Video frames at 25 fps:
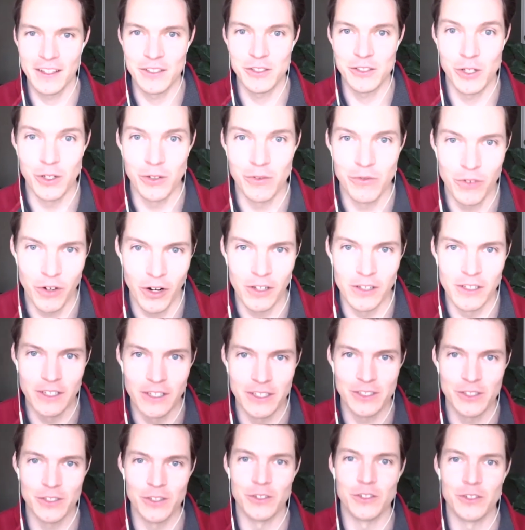good for our
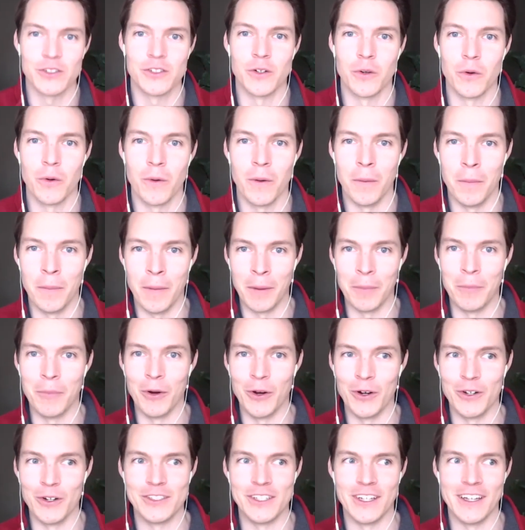listeners to
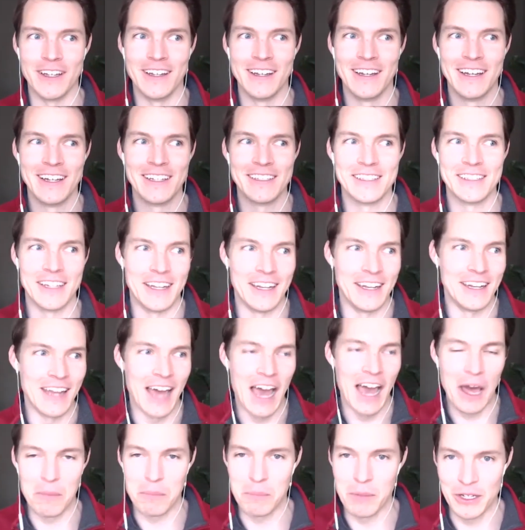remember, to
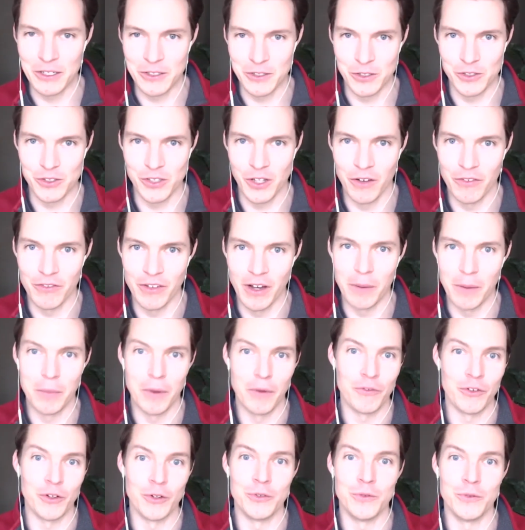not beat yourself up
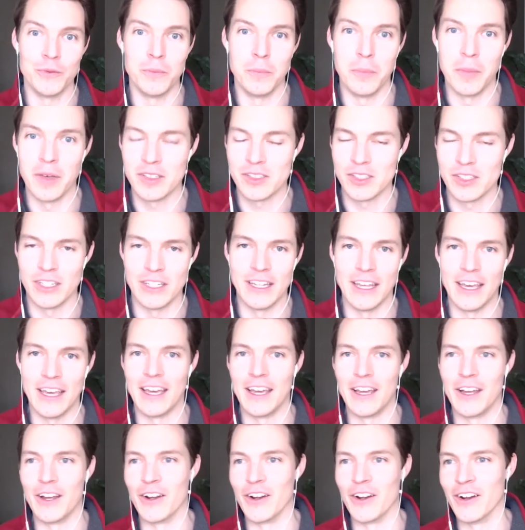if you miss a
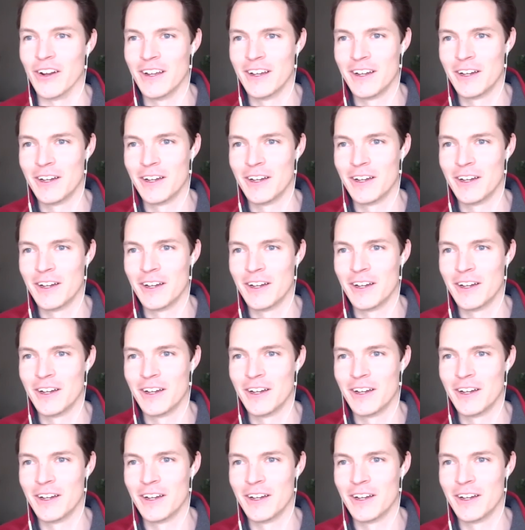day or